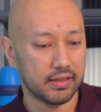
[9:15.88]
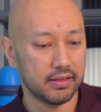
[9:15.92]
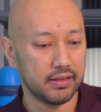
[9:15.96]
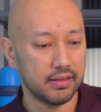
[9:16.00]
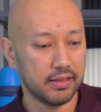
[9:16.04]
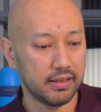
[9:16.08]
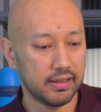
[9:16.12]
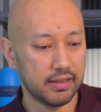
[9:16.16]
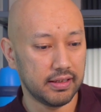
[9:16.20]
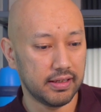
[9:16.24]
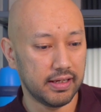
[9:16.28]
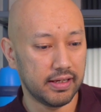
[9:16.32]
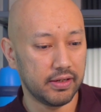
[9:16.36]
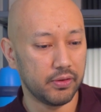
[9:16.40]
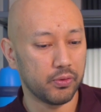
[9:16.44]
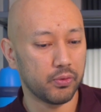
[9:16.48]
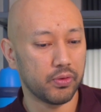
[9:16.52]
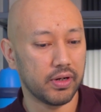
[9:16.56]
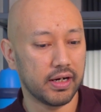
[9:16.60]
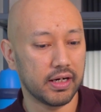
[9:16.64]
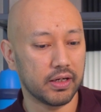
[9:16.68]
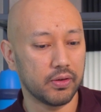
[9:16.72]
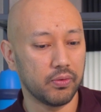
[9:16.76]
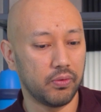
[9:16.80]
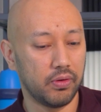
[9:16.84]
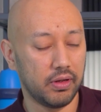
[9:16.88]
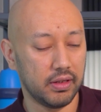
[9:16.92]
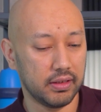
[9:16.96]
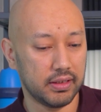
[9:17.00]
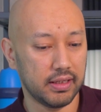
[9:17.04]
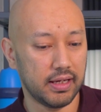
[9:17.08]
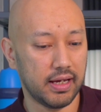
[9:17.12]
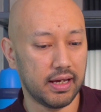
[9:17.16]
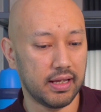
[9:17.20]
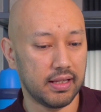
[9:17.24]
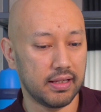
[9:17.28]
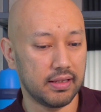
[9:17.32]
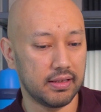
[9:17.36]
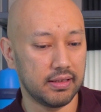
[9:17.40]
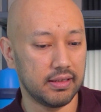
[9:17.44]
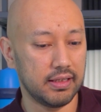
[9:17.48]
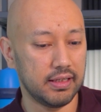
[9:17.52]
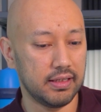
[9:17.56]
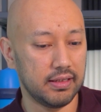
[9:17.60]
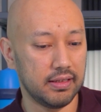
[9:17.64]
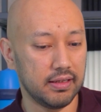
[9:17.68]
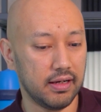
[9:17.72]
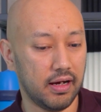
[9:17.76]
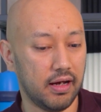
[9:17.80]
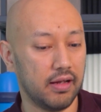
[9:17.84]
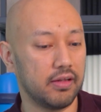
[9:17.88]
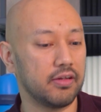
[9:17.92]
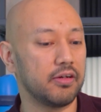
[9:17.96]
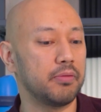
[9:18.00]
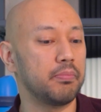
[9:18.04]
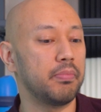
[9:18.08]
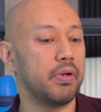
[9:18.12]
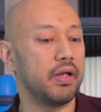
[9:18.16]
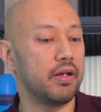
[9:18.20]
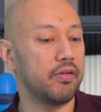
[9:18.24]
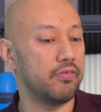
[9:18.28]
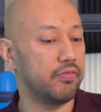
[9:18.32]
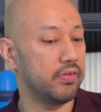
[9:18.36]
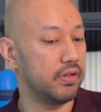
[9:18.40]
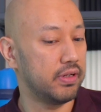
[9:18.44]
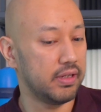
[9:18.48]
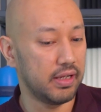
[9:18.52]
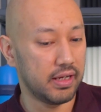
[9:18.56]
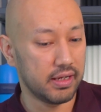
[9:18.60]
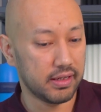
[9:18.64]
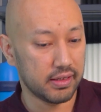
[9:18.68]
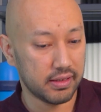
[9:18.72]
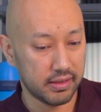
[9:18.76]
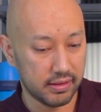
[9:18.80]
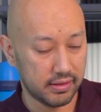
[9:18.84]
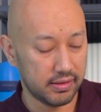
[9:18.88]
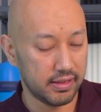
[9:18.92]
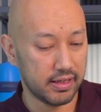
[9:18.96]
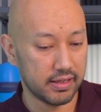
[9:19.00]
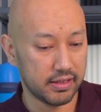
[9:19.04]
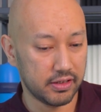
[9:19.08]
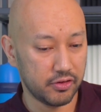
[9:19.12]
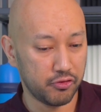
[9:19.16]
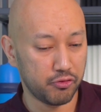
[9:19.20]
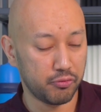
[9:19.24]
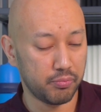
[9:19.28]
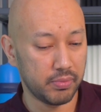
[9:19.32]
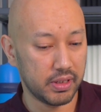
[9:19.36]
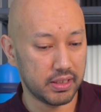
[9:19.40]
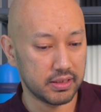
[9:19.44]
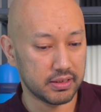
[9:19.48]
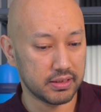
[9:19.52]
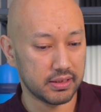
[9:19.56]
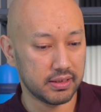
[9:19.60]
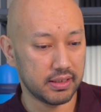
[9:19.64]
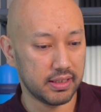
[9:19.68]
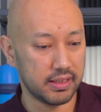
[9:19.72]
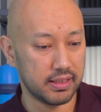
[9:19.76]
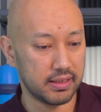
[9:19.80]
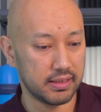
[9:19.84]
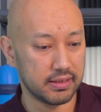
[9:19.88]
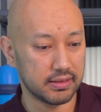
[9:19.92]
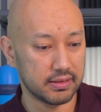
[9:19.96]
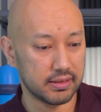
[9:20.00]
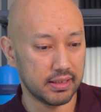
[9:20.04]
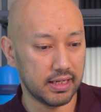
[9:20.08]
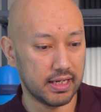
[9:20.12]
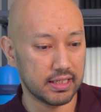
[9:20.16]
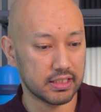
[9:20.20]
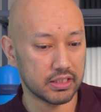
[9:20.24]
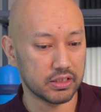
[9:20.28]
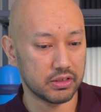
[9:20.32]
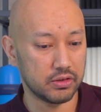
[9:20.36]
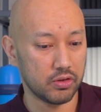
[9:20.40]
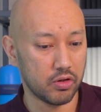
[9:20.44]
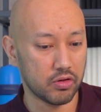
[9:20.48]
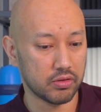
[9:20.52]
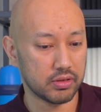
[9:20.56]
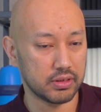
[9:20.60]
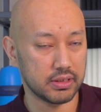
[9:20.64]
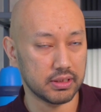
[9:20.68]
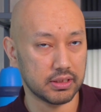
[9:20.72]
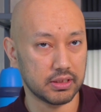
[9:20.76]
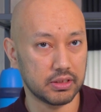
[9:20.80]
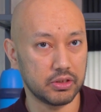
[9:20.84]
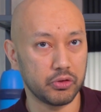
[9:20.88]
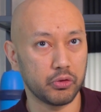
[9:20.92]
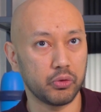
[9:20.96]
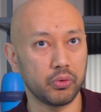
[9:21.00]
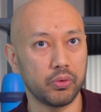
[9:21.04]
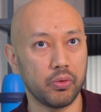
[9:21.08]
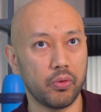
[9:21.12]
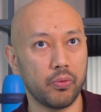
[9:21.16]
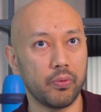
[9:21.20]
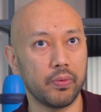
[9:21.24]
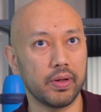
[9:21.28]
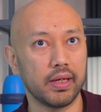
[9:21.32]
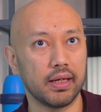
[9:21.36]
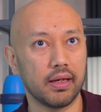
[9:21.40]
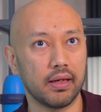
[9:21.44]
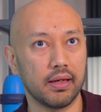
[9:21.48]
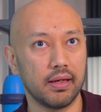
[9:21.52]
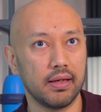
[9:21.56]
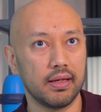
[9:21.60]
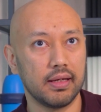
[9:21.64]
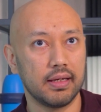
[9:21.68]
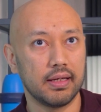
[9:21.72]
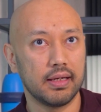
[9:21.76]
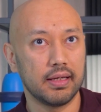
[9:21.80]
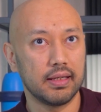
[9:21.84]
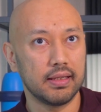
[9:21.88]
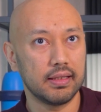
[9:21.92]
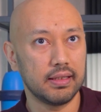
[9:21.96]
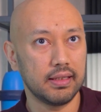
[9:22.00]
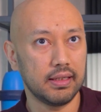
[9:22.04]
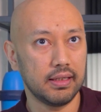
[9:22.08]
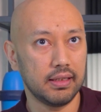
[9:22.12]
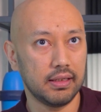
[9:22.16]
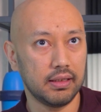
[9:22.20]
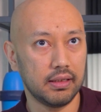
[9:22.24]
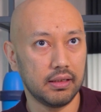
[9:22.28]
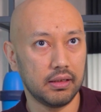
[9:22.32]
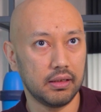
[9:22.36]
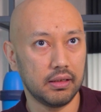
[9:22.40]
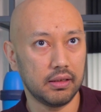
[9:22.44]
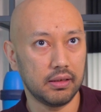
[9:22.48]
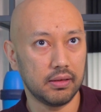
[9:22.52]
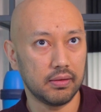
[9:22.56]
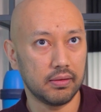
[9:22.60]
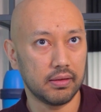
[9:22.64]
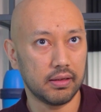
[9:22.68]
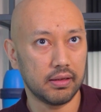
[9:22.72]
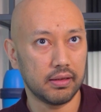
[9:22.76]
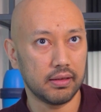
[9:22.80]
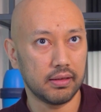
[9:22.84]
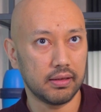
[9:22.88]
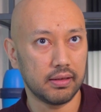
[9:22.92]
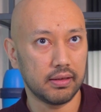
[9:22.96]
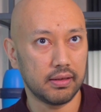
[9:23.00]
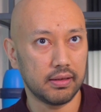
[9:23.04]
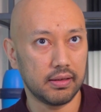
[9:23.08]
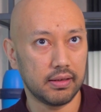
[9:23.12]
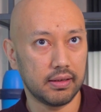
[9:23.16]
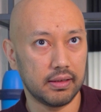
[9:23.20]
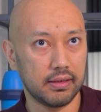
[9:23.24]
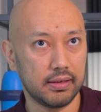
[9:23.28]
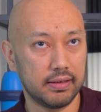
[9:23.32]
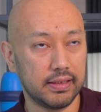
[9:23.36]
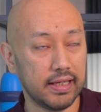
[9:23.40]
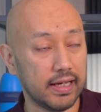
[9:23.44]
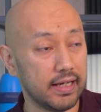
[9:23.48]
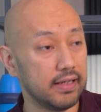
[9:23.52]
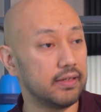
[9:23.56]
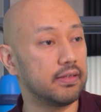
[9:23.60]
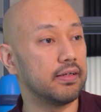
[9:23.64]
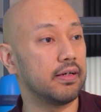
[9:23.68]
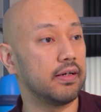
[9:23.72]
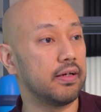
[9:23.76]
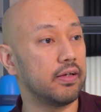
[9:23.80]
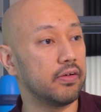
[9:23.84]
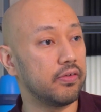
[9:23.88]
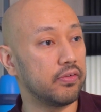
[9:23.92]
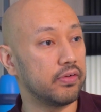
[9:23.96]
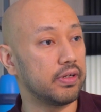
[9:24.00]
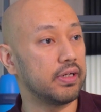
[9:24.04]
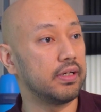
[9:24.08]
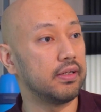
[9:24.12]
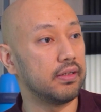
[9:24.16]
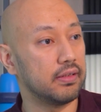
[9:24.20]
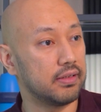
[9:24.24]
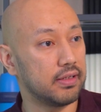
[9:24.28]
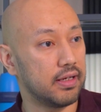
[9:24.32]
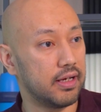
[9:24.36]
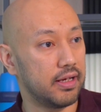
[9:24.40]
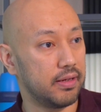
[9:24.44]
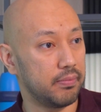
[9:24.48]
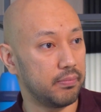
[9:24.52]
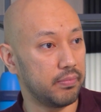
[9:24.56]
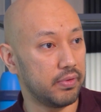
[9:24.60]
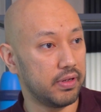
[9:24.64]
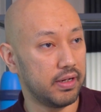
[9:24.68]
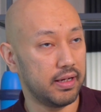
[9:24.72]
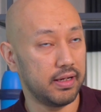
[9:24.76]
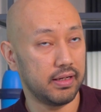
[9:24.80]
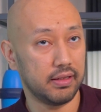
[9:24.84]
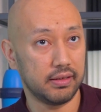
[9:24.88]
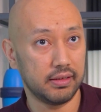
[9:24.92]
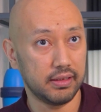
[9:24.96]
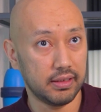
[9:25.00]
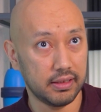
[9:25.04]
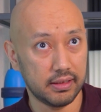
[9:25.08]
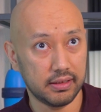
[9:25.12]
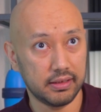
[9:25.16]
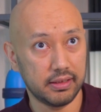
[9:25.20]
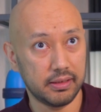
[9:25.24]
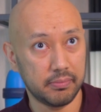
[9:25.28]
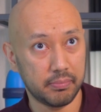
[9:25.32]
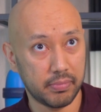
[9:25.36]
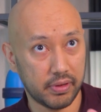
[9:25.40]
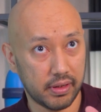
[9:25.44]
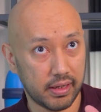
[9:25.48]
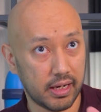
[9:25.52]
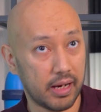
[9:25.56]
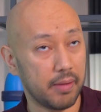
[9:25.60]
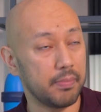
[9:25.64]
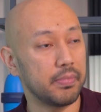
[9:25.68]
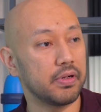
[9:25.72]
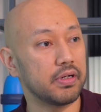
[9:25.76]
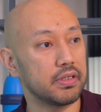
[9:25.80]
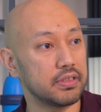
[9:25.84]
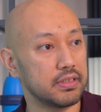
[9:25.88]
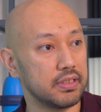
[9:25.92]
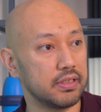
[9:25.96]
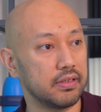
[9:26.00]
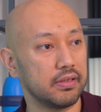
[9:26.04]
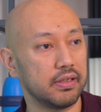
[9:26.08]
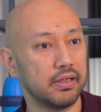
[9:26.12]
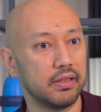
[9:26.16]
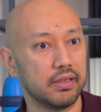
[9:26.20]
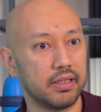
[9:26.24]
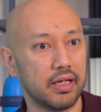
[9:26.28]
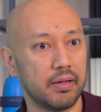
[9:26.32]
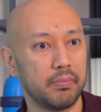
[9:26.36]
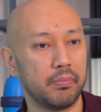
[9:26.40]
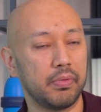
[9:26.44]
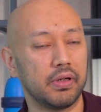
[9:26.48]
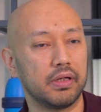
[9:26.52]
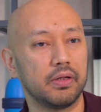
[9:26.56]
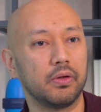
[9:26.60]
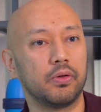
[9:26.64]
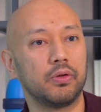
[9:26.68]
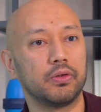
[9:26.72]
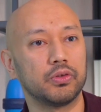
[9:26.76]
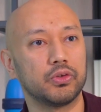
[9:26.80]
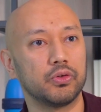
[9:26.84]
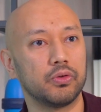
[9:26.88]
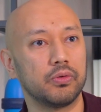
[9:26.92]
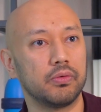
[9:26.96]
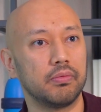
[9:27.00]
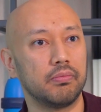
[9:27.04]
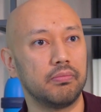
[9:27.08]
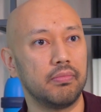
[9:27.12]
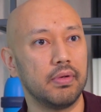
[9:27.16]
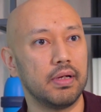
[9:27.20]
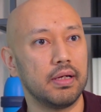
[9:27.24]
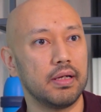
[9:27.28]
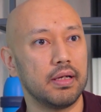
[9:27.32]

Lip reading: the indoor air quality. And the other benefit, like you've mentioned, is it's not just knowing the data in real time, right? The parameters in real time, but also